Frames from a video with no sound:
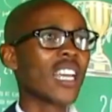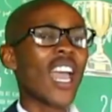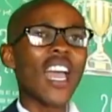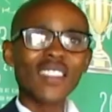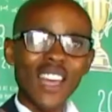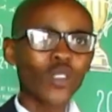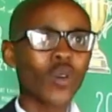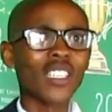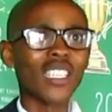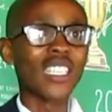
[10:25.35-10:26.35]
And that
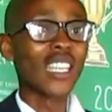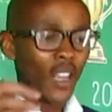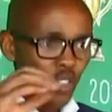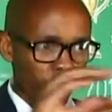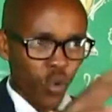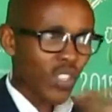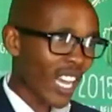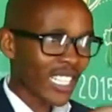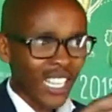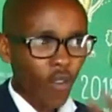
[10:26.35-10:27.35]
was it. Through
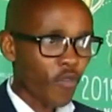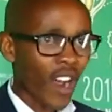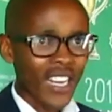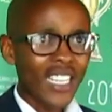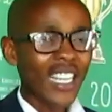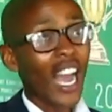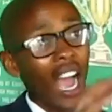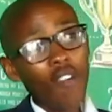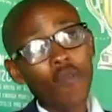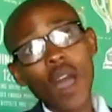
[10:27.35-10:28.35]
that crowdfunding,
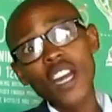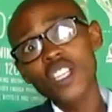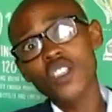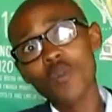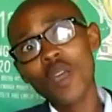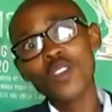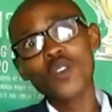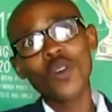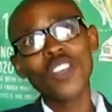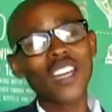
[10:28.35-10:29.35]
I've managed to make
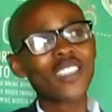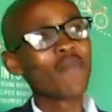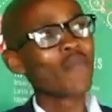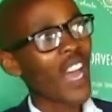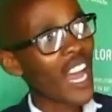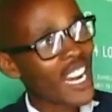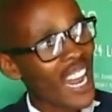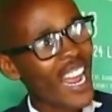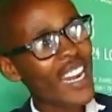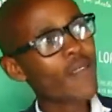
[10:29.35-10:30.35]
sure that I
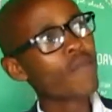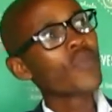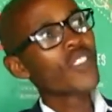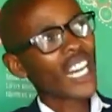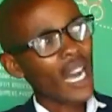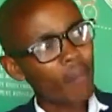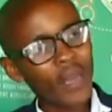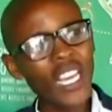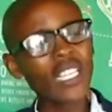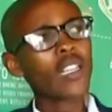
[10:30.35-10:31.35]
learn the
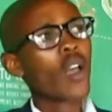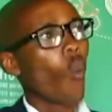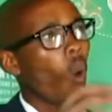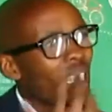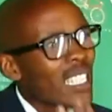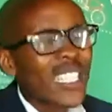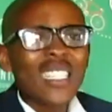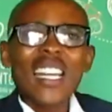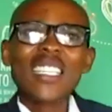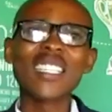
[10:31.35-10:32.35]
campaign. What is it
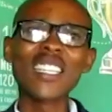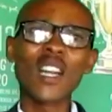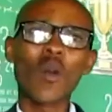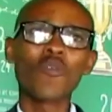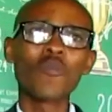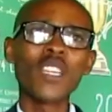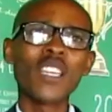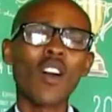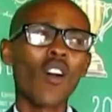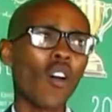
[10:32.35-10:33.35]
that is needed of
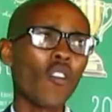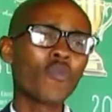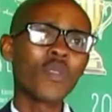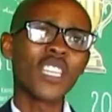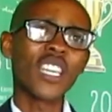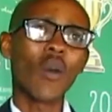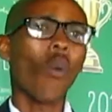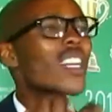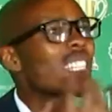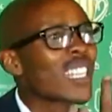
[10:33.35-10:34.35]
me here?
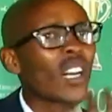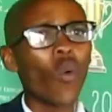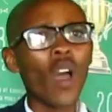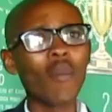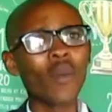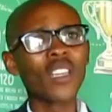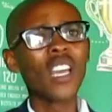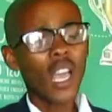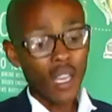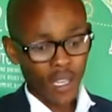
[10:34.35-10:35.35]
What is the requirement?
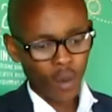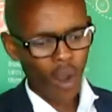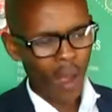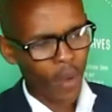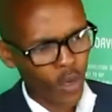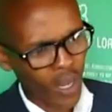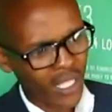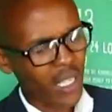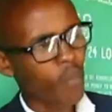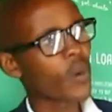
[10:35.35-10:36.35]
And the requirement was
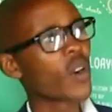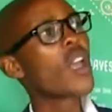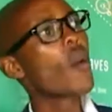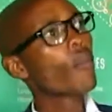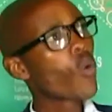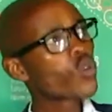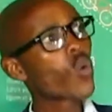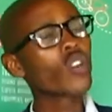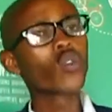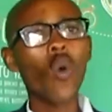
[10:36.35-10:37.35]
simple. Put
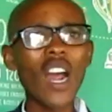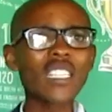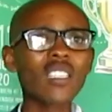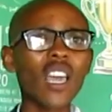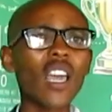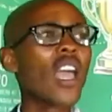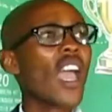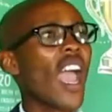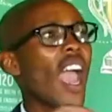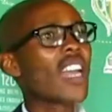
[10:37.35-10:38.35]
what you want there
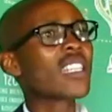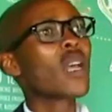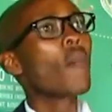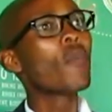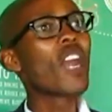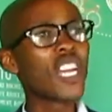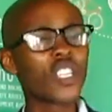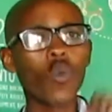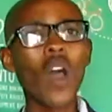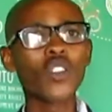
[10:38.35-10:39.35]
and pledge
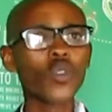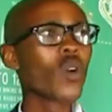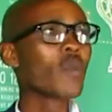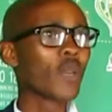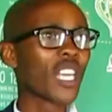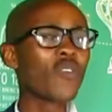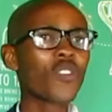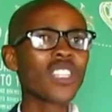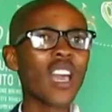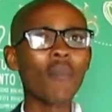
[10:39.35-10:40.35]
what you will be giving
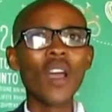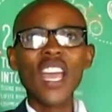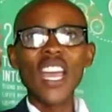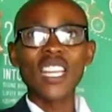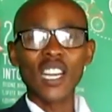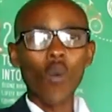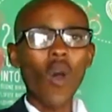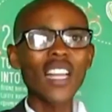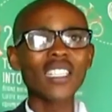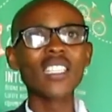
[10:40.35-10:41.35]
them, the
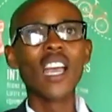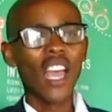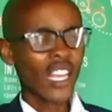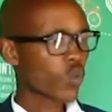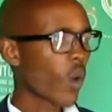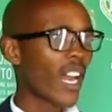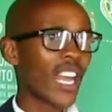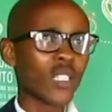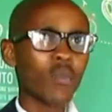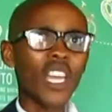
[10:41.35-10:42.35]
rewards, as well
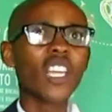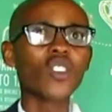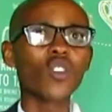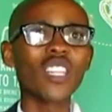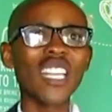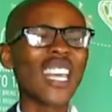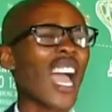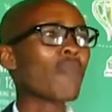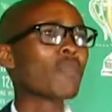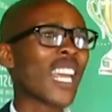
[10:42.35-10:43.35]
as making sure that they
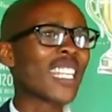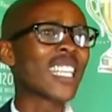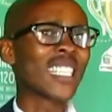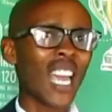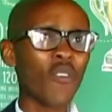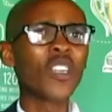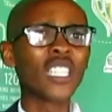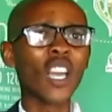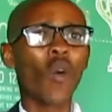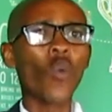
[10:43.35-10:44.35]
are updated every
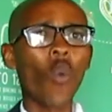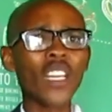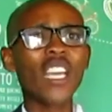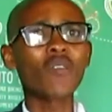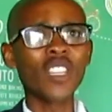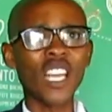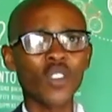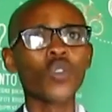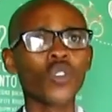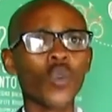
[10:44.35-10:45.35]
day on whatever that you
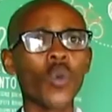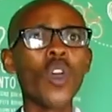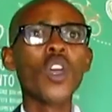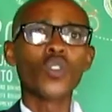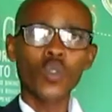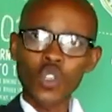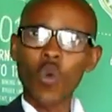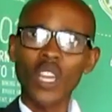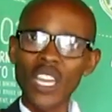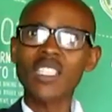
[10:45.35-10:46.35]
do to
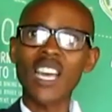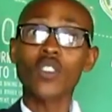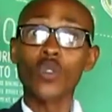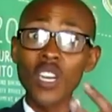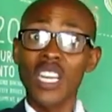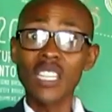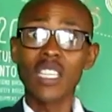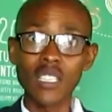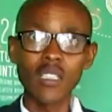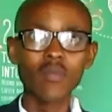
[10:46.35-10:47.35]
showcase that you need
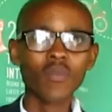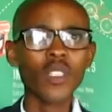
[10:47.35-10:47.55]
this.